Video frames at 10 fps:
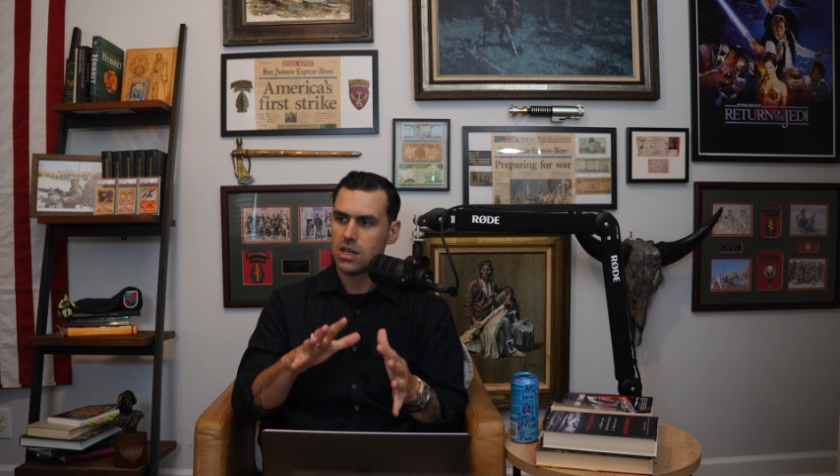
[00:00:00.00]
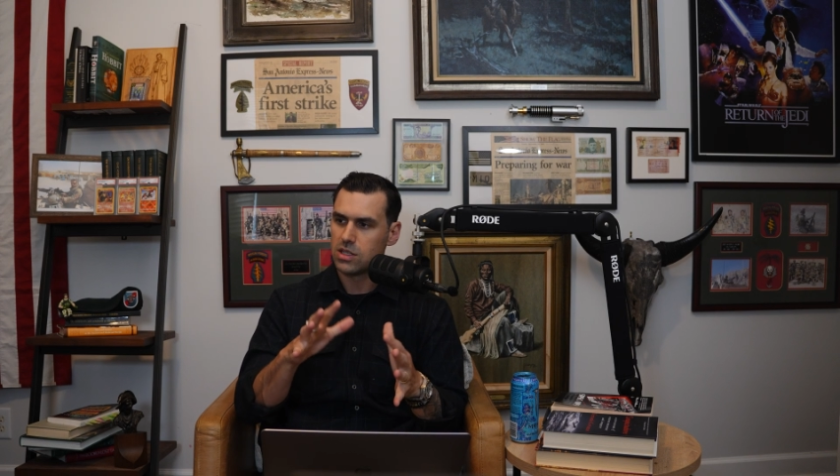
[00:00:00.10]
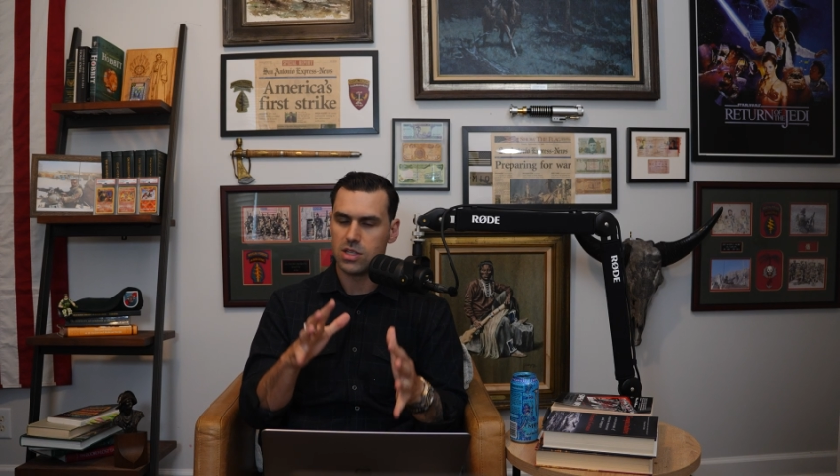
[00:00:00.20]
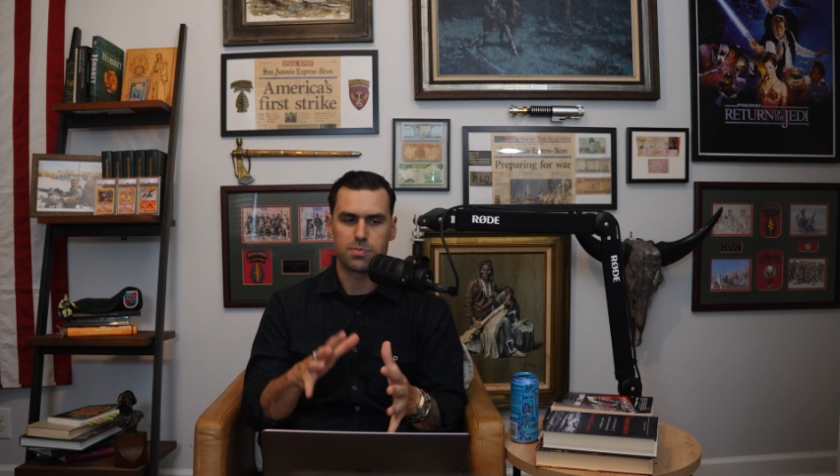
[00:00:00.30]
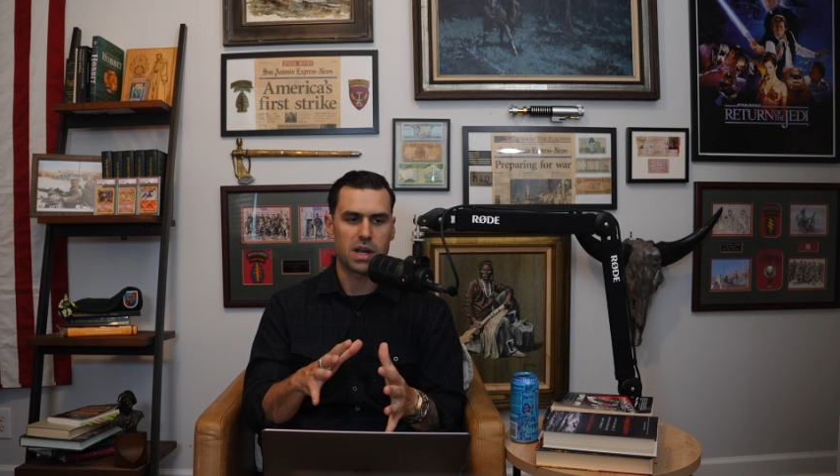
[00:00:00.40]

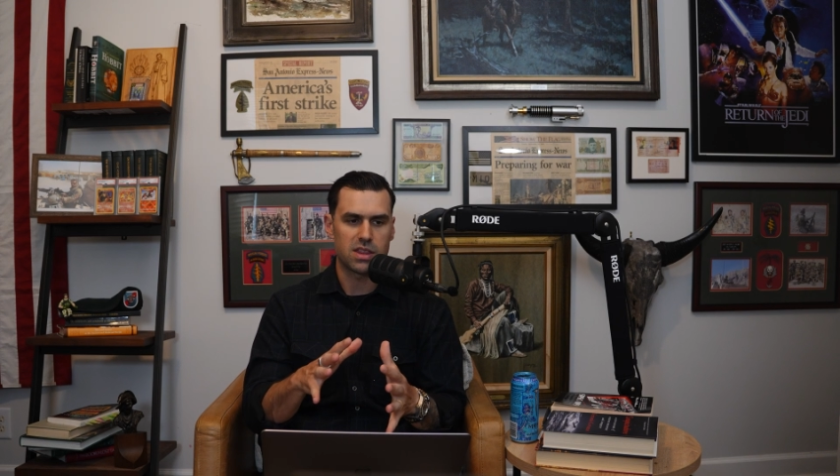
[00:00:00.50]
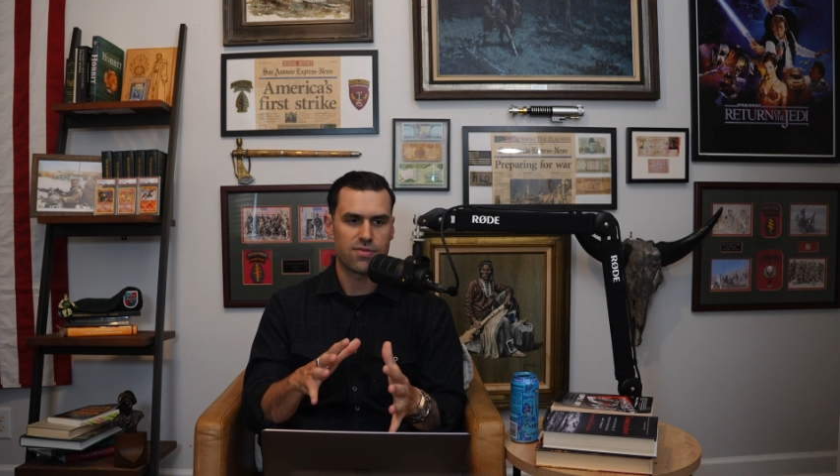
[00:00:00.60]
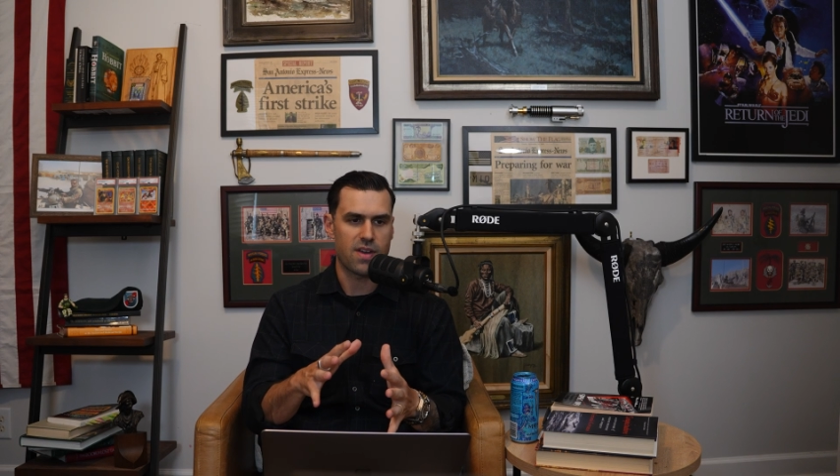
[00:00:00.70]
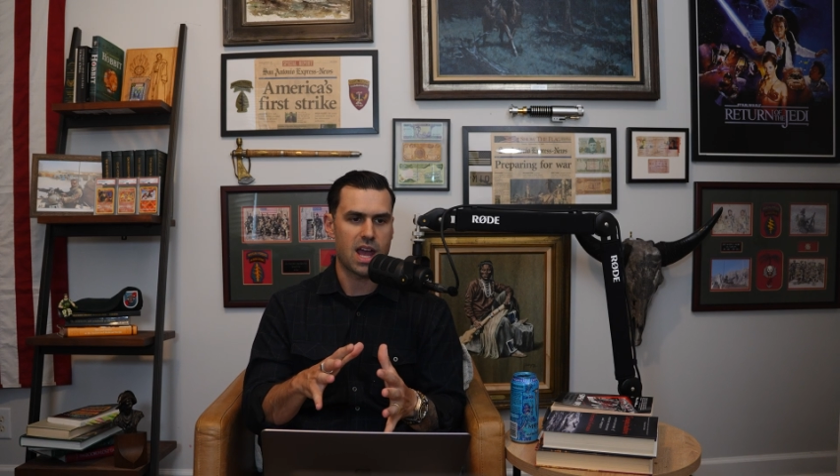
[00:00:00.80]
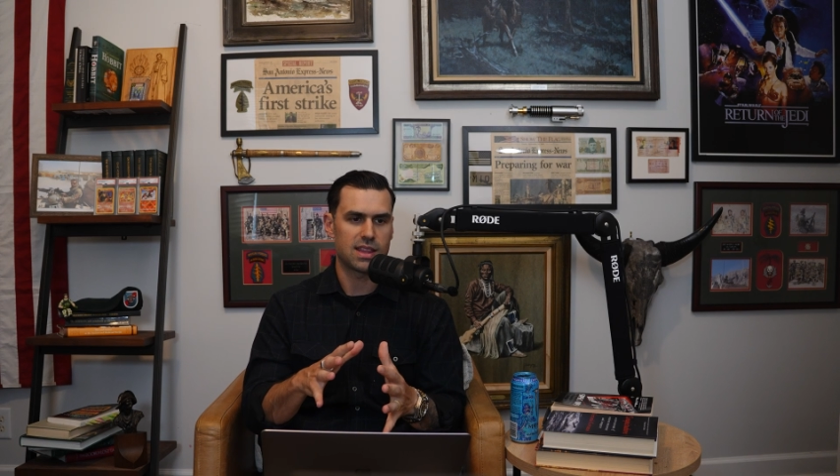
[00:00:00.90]
despite the
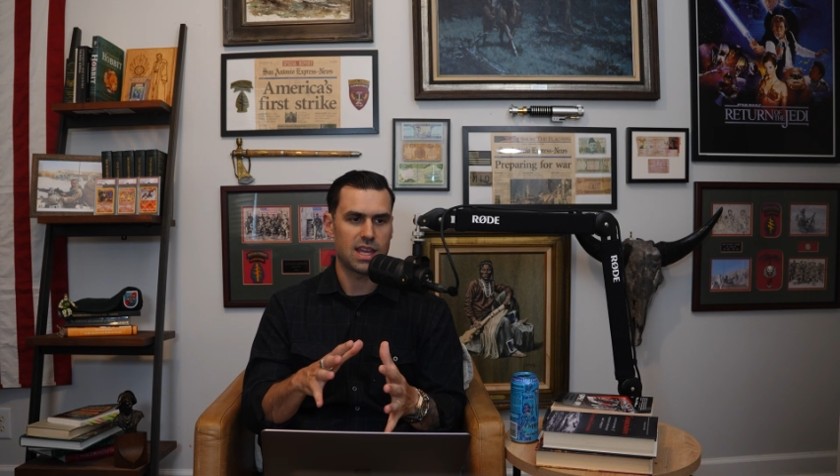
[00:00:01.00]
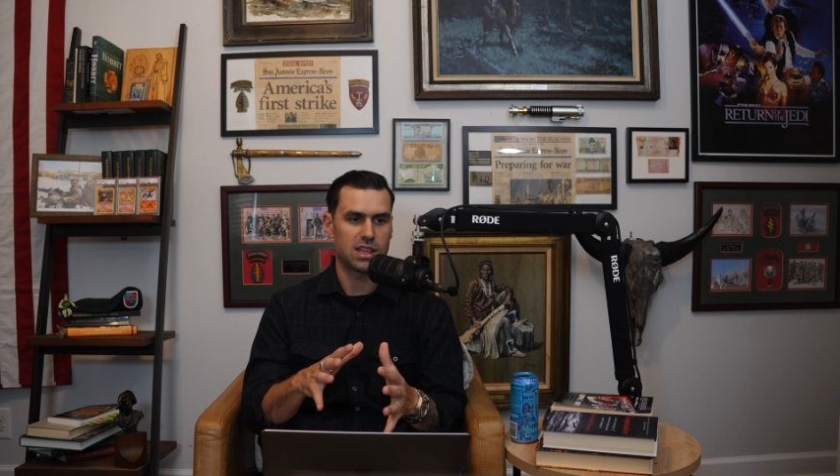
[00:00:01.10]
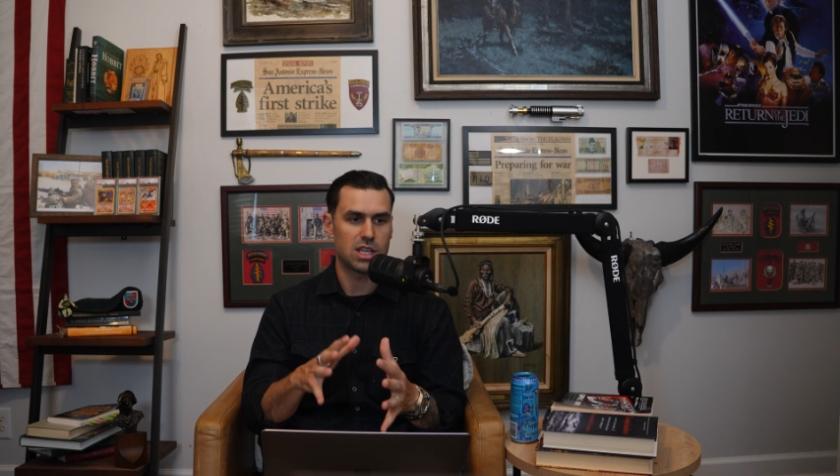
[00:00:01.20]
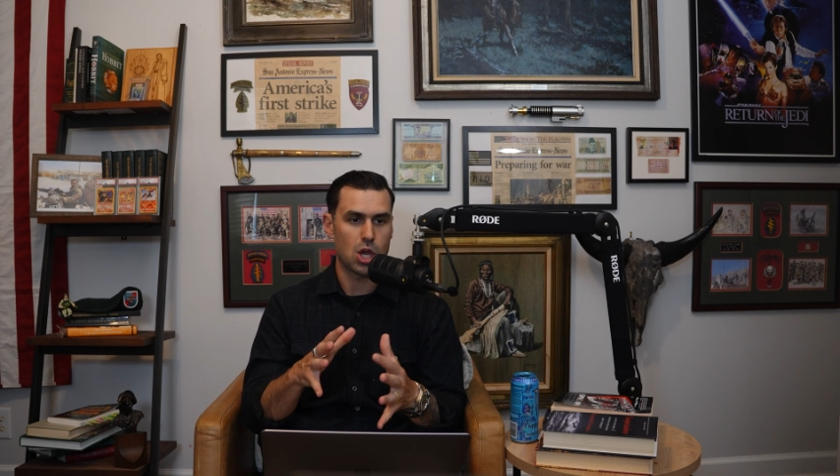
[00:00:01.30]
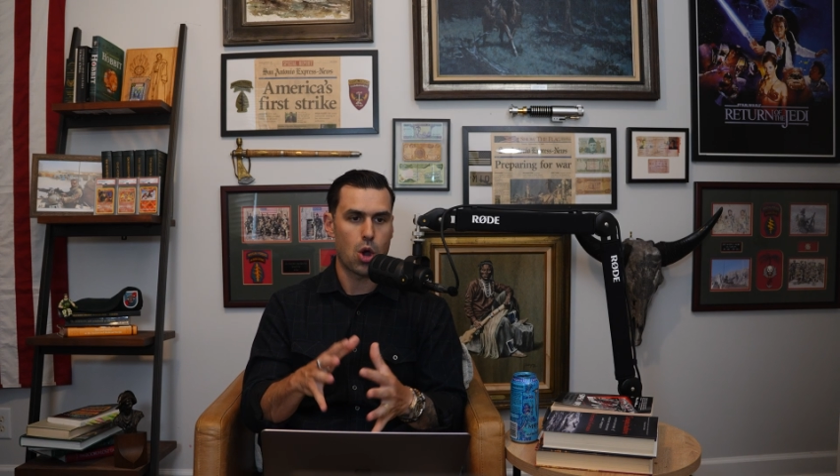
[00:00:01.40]
fact that the